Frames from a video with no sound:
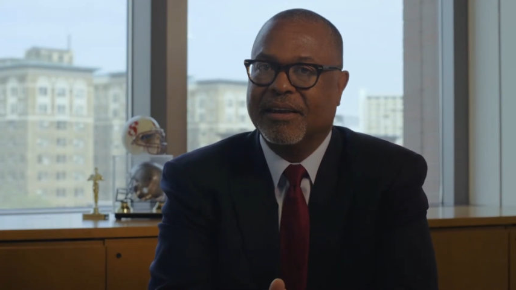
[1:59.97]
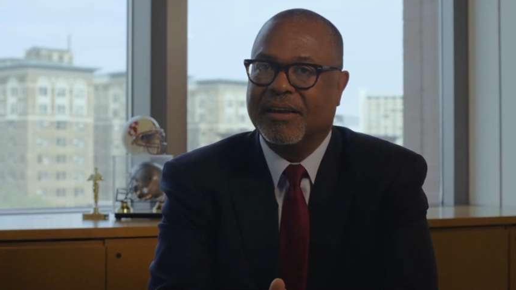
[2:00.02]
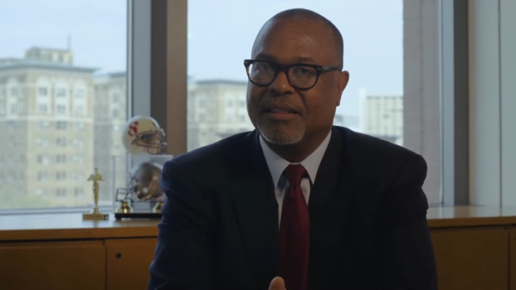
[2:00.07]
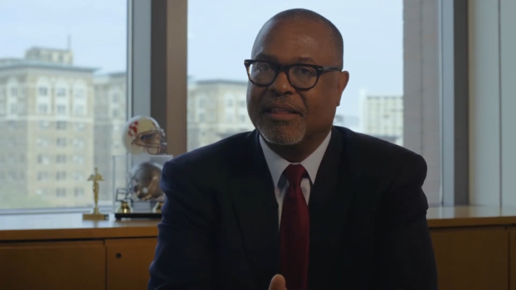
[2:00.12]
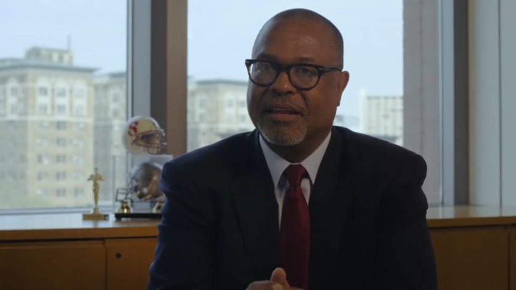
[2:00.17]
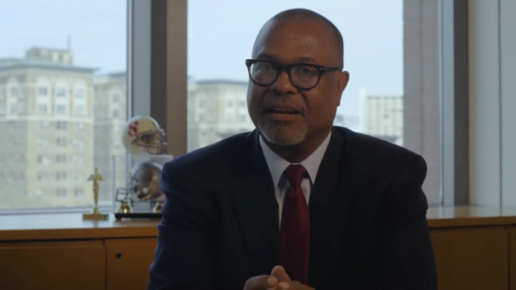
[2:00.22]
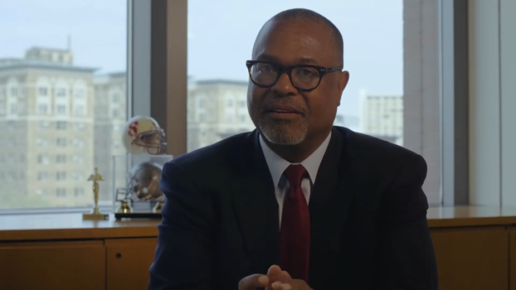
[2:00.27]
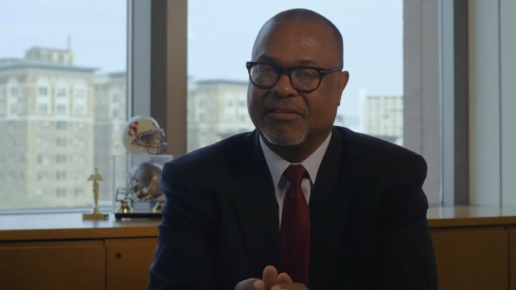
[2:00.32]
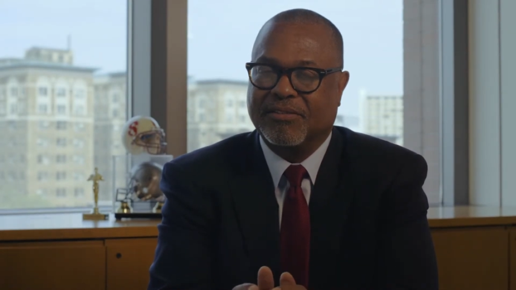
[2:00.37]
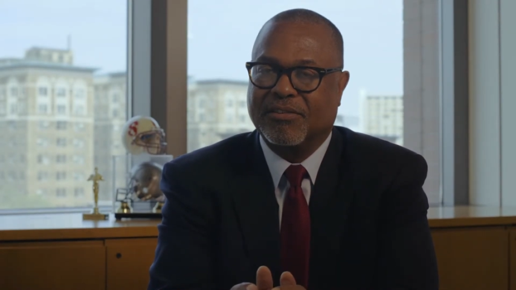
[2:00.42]

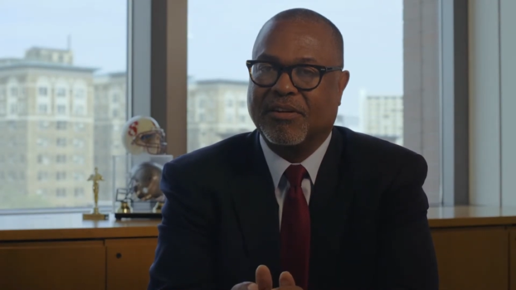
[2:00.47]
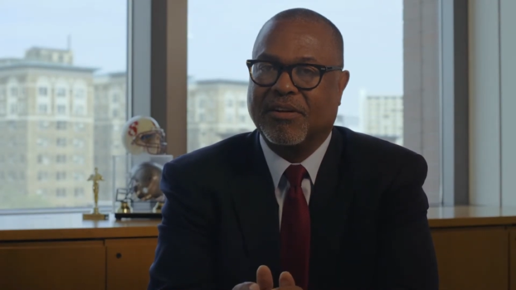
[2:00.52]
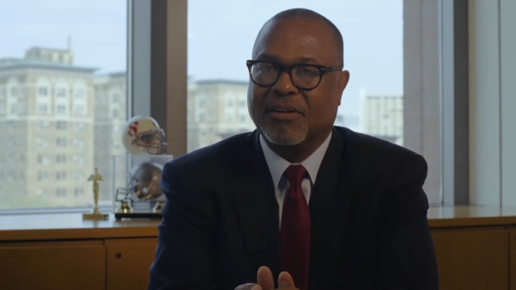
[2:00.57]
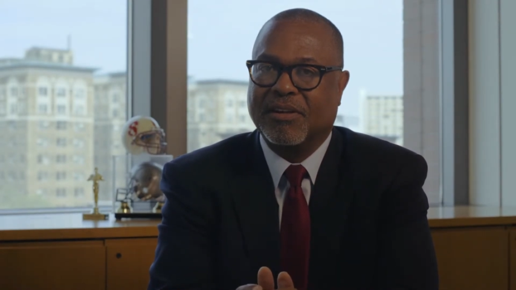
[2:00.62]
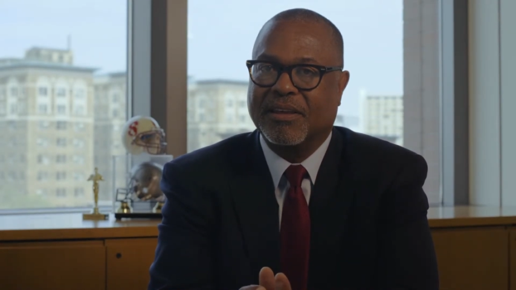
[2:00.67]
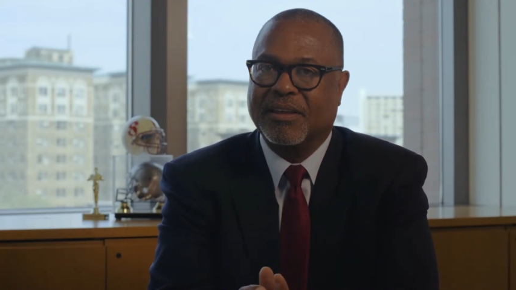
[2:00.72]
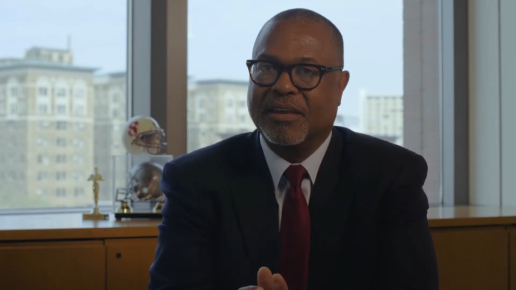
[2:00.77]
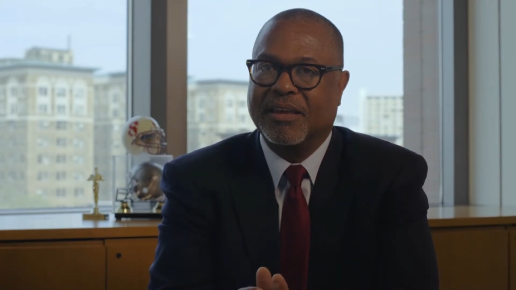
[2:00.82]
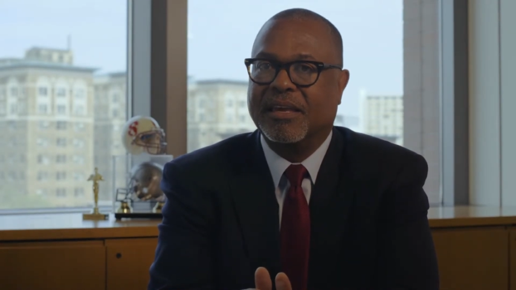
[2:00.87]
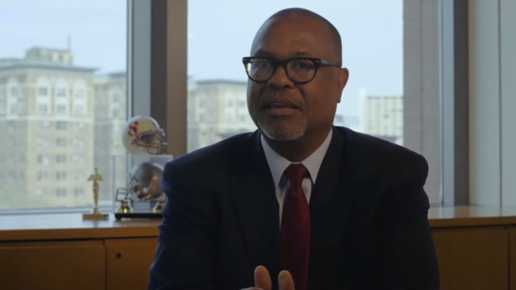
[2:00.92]
that he
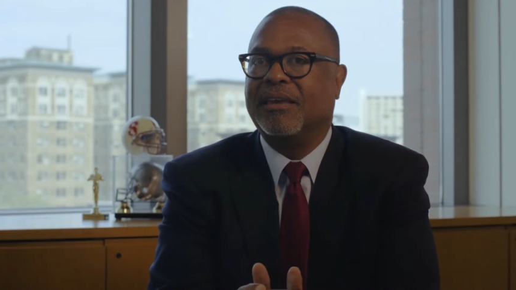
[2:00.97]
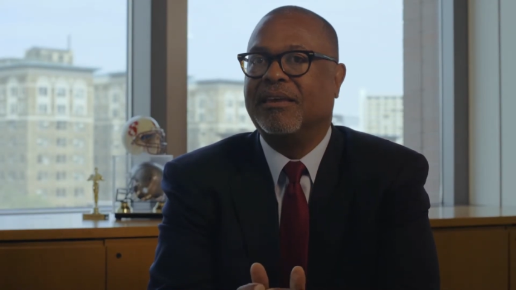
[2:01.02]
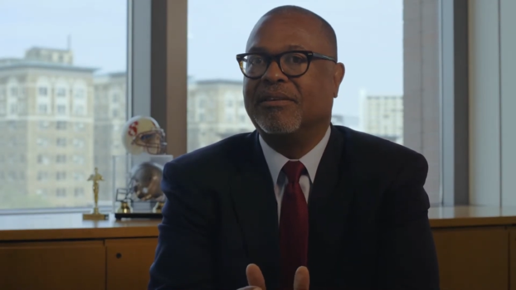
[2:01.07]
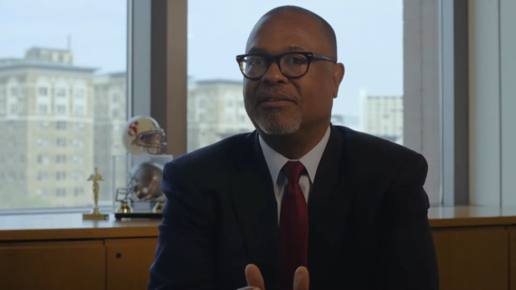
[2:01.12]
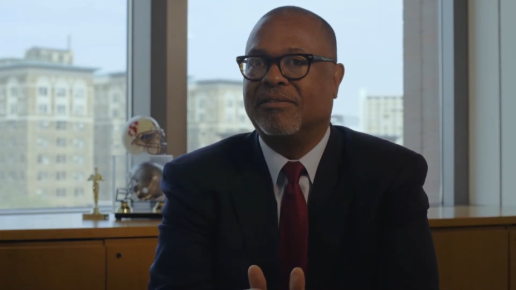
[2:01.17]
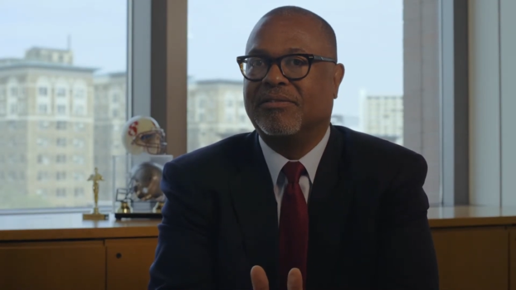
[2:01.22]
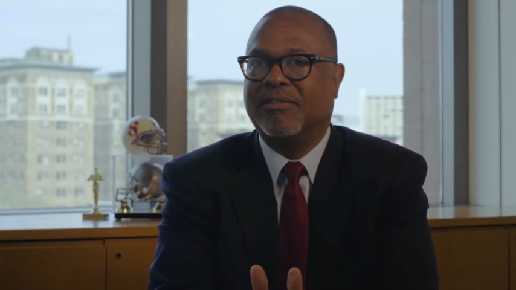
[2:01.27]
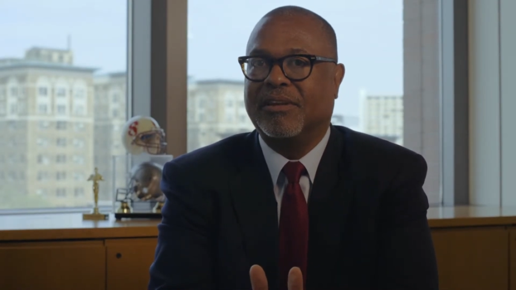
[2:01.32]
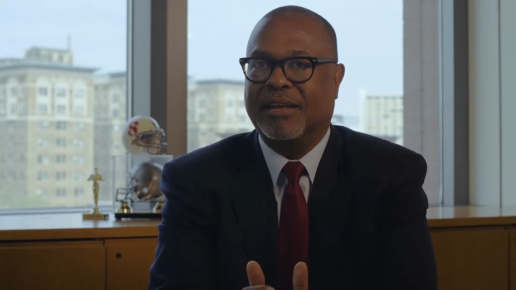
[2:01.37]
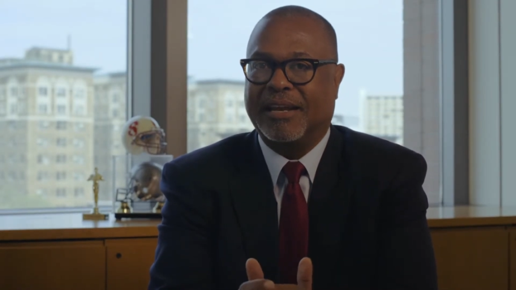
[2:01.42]
certainly
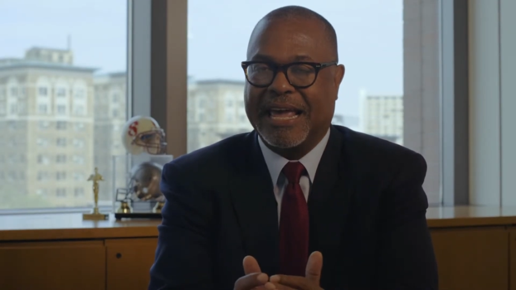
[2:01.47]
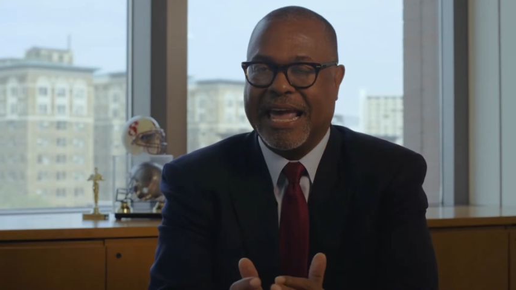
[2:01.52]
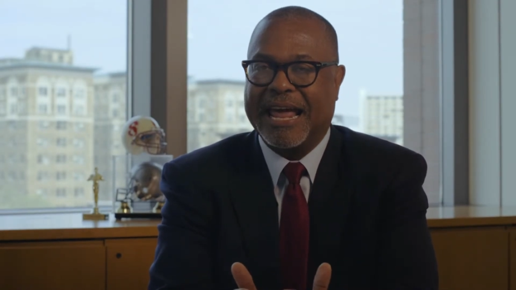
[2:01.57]
is an